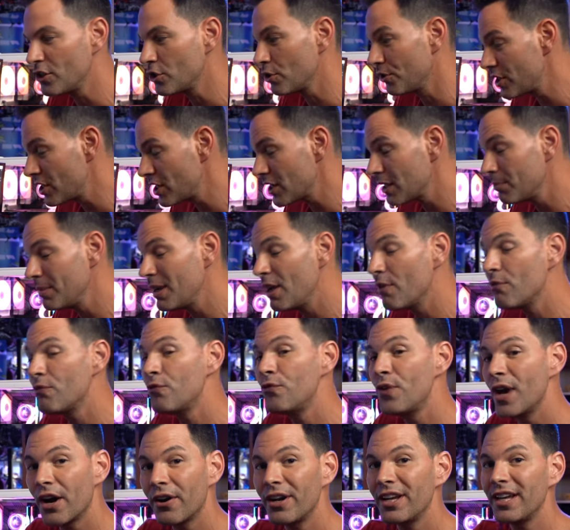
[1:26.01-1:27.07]
So this is gonna be a
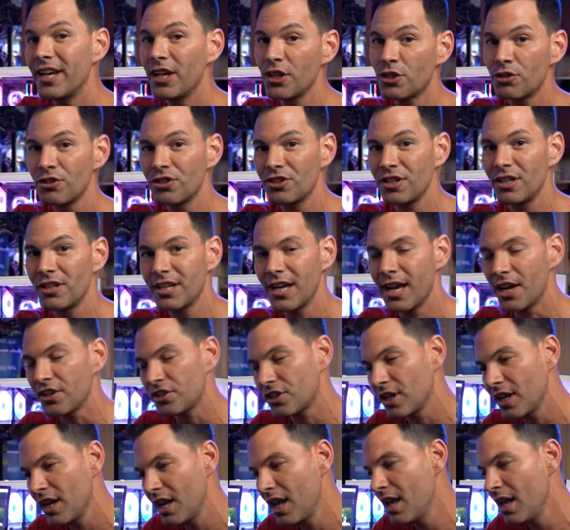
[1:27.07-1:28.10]
very interesting test.